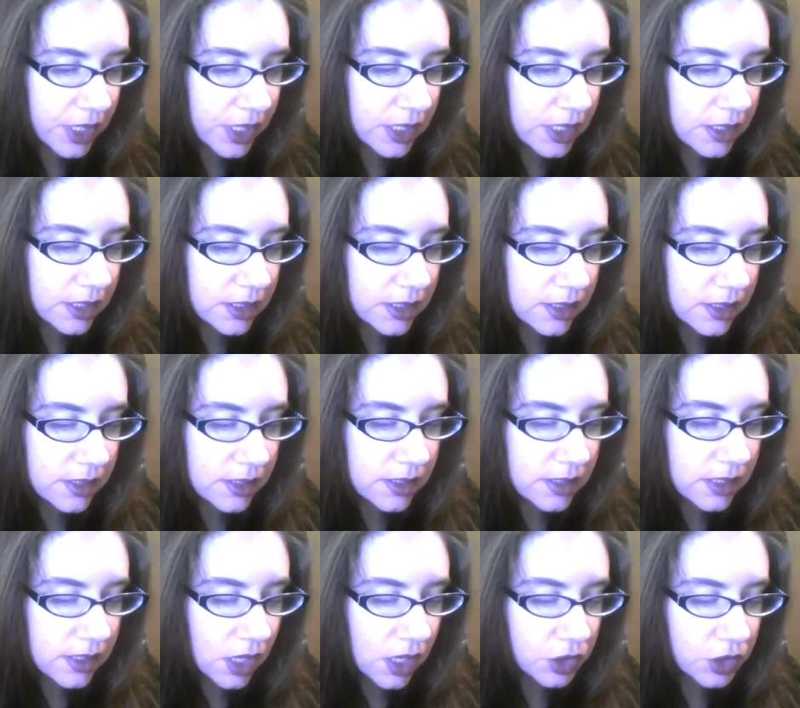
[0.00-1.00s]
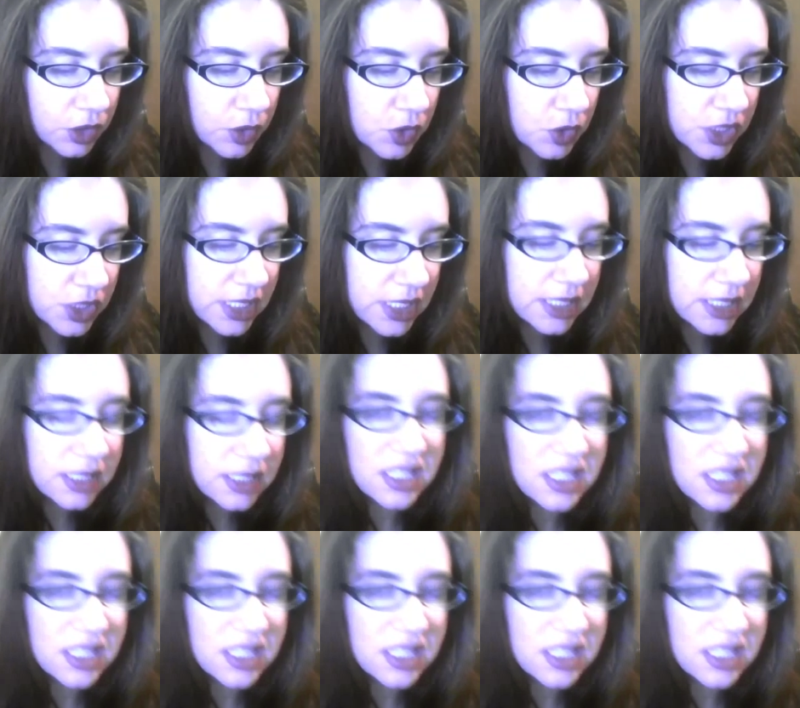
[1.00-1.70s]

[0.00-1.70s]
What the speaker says: is a looseness